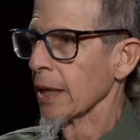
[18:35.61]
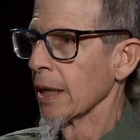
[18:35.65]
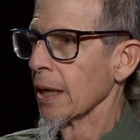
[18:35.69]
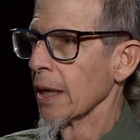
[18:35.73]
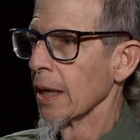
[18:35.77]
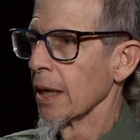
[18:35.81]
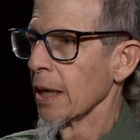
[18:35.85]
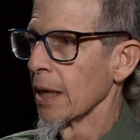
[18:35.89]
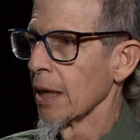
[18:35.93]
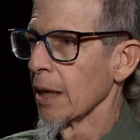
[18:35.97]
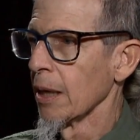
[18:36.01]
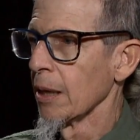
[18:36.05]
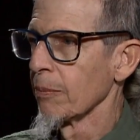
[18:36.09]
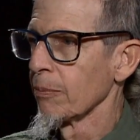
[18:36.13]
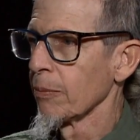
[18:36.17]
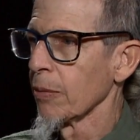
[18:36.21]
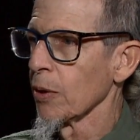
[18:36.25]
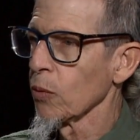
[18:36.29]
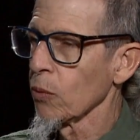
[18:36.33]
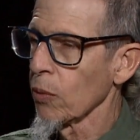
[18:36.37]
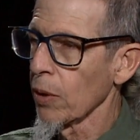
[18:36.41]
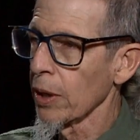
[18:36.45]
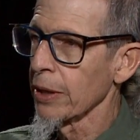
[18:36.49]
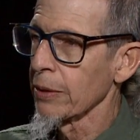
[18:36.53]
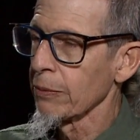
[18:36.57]

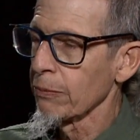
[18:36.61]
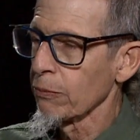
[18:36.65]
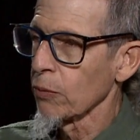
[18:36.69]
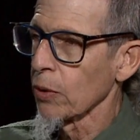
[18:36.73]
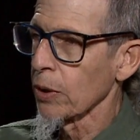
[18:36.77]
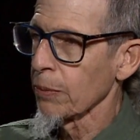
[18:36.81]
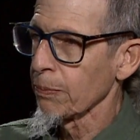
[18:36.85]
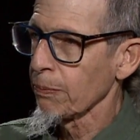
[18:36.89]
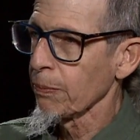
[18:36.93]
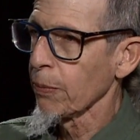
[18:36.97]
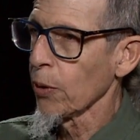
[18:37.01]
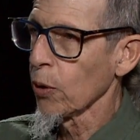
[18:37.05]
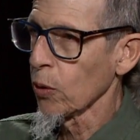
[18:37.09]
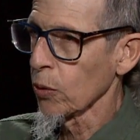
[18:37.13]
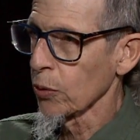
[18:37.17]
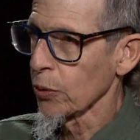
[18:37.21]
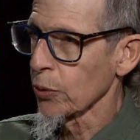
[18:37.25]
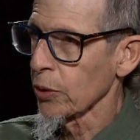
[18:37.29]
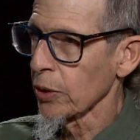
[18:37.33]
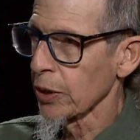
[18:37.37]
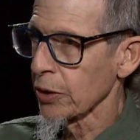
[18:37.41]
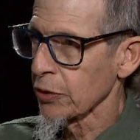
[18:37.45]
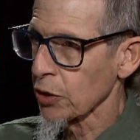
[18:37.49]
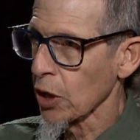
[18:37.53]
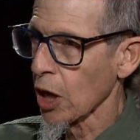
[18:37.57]
But what
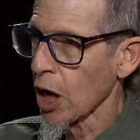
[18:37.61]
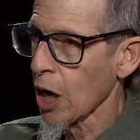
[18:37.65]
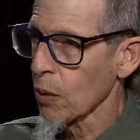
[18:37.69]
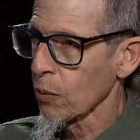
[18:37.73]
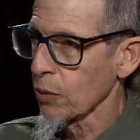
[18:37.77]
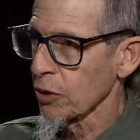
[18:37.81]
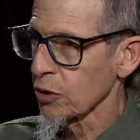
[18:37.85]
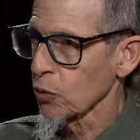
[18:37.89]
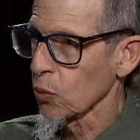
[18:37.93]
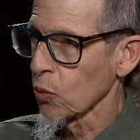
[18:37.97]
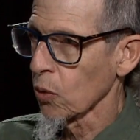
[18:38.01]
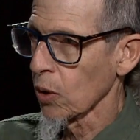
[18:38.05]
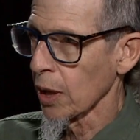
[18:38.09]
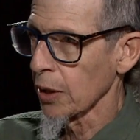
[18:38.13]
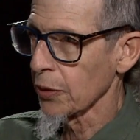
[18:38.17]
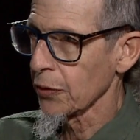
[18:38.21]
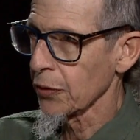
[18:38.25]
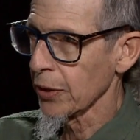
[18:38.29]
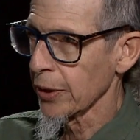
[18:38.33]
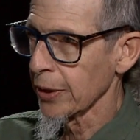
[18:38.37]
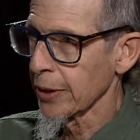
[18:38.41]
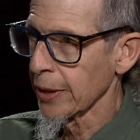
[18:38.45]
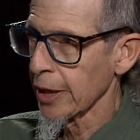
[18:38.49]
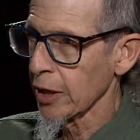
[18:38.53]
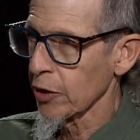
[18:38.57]
Boulder has always
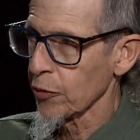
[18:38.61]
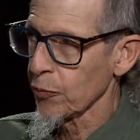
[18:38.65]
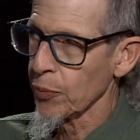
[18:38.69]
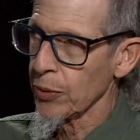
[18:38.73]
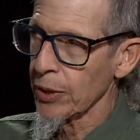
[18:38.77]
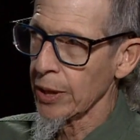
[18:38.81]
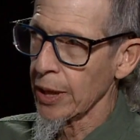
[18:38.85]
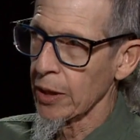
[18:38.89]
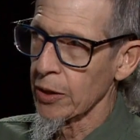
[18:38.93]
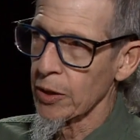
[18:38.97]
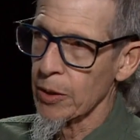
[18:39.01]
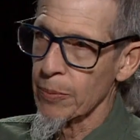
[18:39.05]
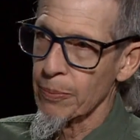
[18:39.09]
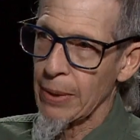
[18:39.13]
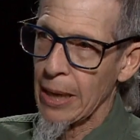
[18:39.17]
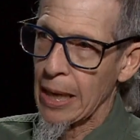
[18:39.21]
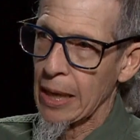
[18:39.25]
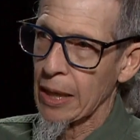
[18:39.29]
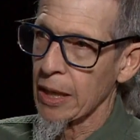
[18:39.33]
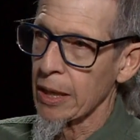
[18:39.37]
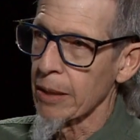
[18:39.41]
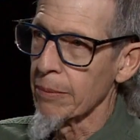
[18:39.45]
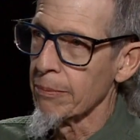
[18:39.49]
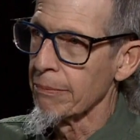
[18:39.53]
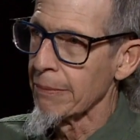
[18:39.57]
wanted and has been on the
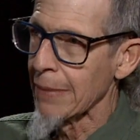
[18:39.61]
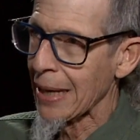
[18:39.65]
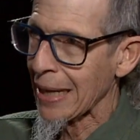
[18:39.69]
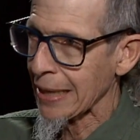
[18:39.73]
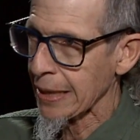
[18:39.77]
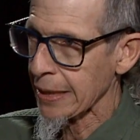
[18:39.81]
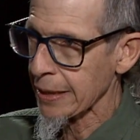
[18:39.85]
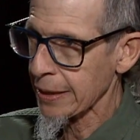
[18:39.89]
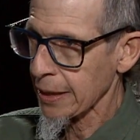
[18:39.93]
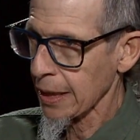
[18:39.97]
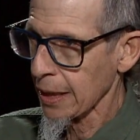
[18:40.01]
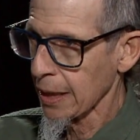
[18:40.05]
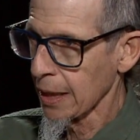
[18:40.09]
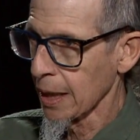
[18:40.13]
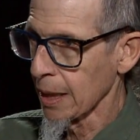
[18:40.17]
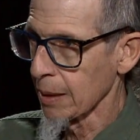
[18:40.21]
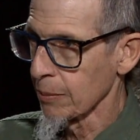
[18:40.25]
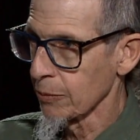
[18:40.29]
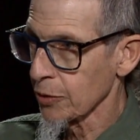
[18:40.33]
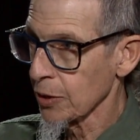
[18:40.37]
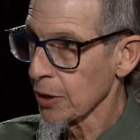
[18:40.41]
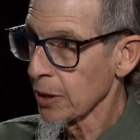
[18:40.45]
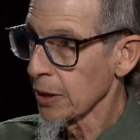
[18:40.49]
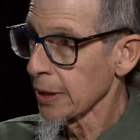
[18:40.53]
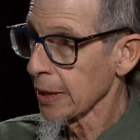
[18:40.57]
ballot many
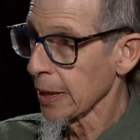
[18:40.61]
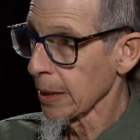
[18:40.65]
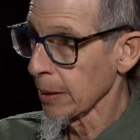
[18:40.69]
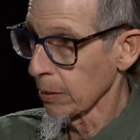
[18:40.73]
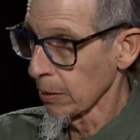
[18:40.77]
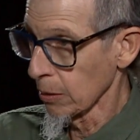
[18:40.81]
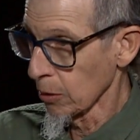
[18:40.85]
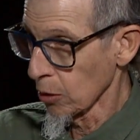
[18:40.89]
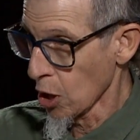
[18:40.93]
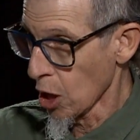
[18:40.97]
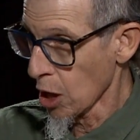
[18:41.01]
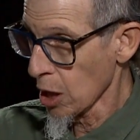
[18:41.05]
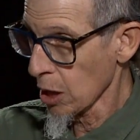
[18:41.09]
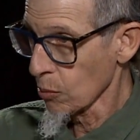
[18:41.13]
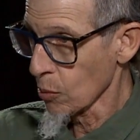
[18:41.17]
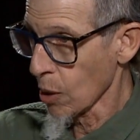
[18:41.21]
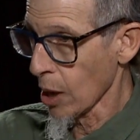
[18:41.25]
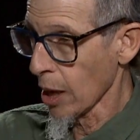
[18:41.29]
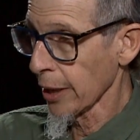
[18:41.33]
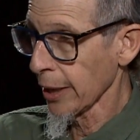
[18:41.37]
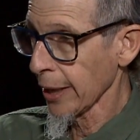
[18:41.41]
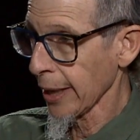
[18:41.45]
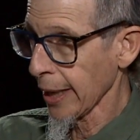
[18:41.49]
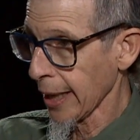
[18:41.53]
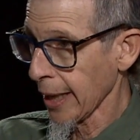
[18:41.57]
times, that
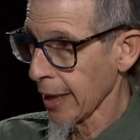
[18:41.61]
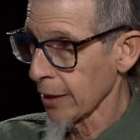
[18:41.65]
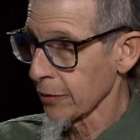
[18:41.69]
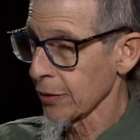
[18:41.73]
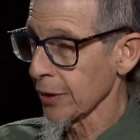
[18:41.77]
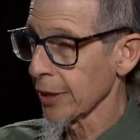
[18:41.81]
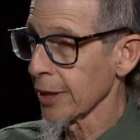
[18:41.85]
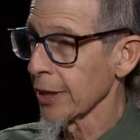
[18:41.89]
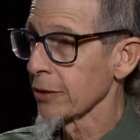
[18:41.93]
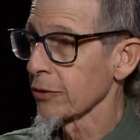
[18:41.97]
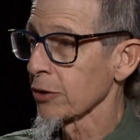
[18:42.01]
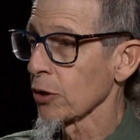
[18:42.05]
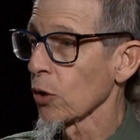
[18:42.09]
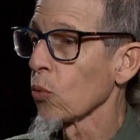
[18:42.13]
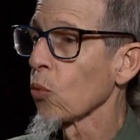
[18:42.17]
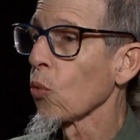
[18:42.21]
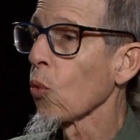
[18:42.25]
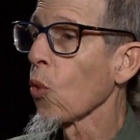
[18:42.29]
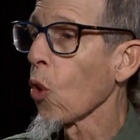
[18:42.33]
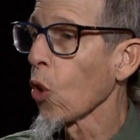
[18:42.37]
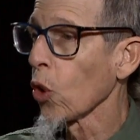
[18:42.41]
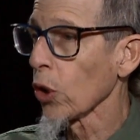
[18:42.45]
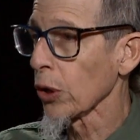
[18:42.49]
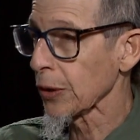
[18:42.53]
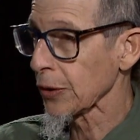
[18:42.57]
Longmont has, is a
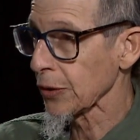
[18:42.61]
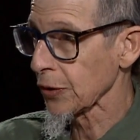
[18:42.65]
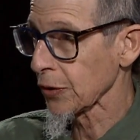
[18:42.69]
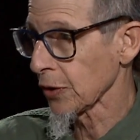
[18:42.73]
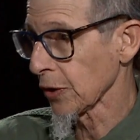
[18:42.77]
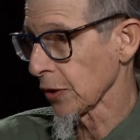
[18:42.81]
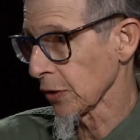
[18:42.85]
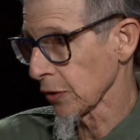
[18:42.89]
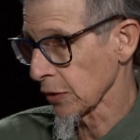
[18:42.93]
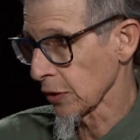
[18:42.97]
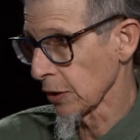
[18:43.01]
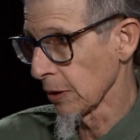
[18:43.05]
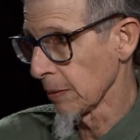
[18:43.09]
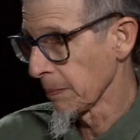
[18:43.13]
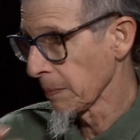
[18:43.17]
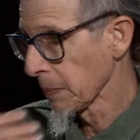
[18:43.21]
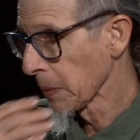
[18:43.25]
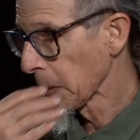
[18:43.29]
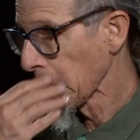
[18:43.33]
ward system.